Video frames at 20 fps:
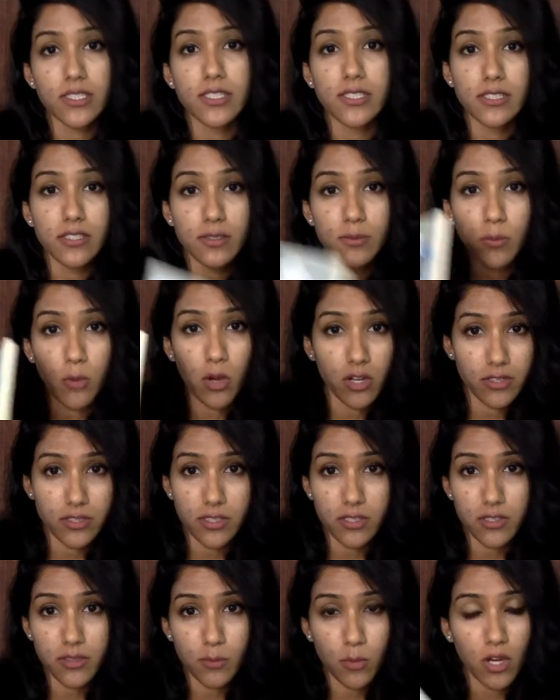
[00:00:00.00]
It's a
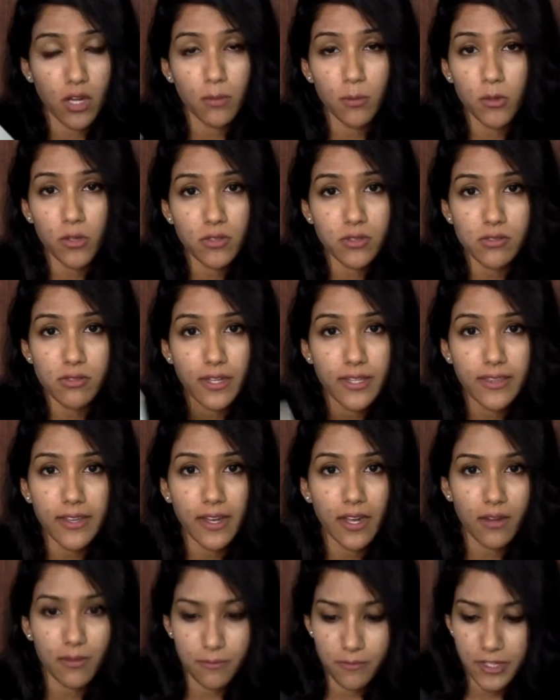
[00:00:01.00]
small book, so I think
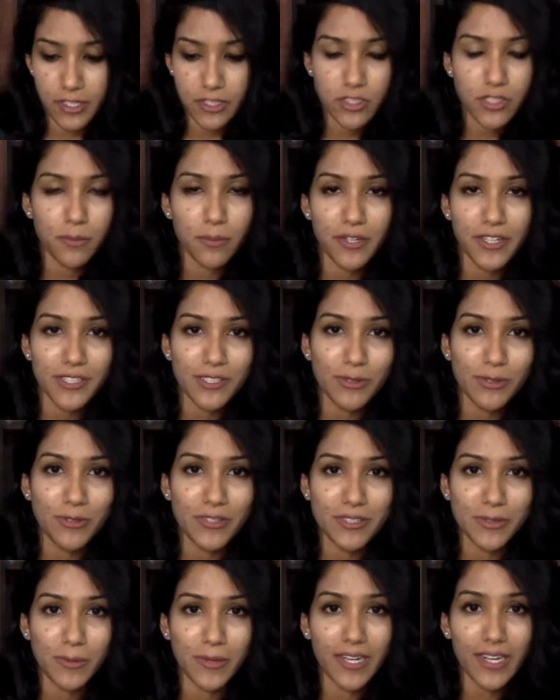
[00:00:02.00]
I'll finish it pretty soon
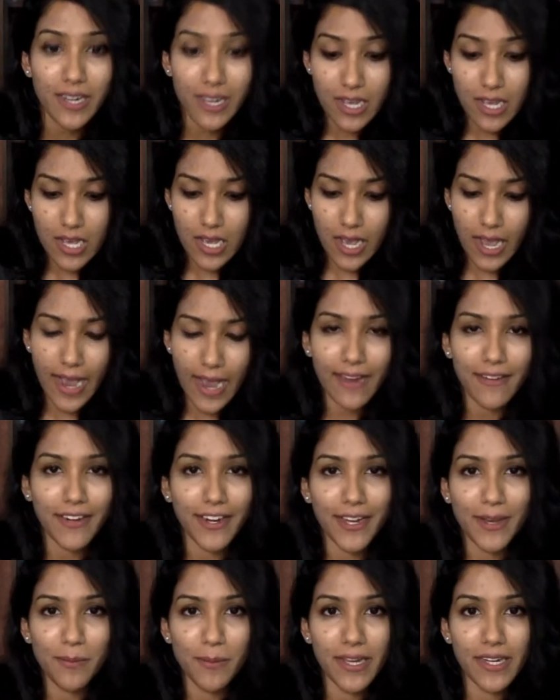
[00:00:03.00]
as well, and
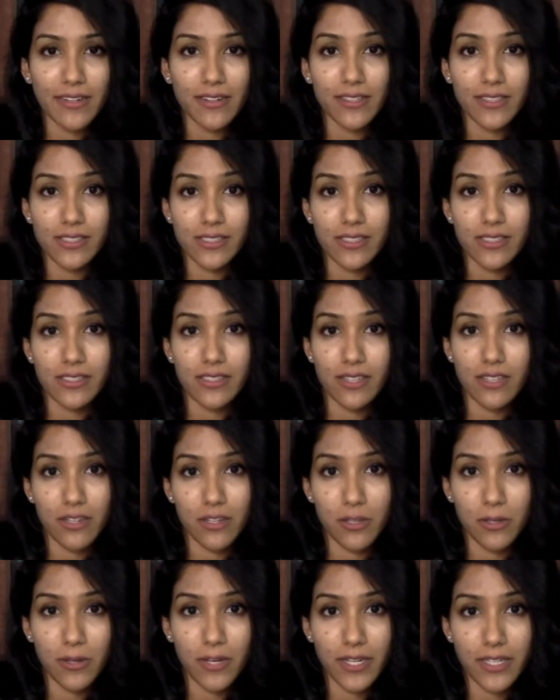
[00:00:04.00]
recommend this to
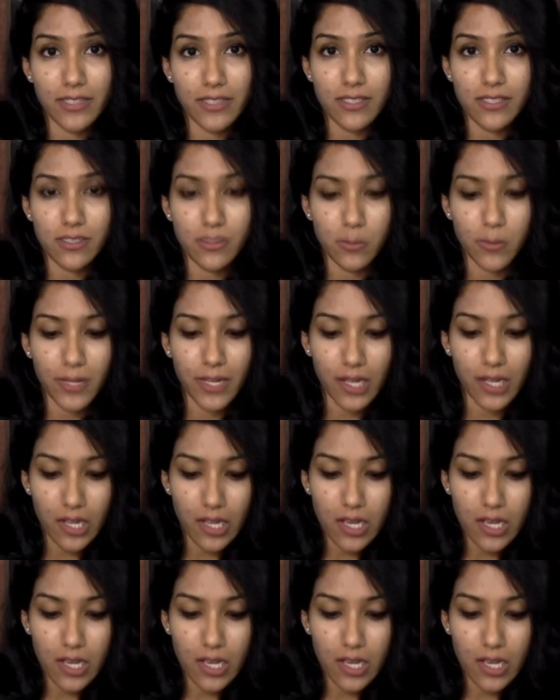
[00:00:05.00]
you guys as well.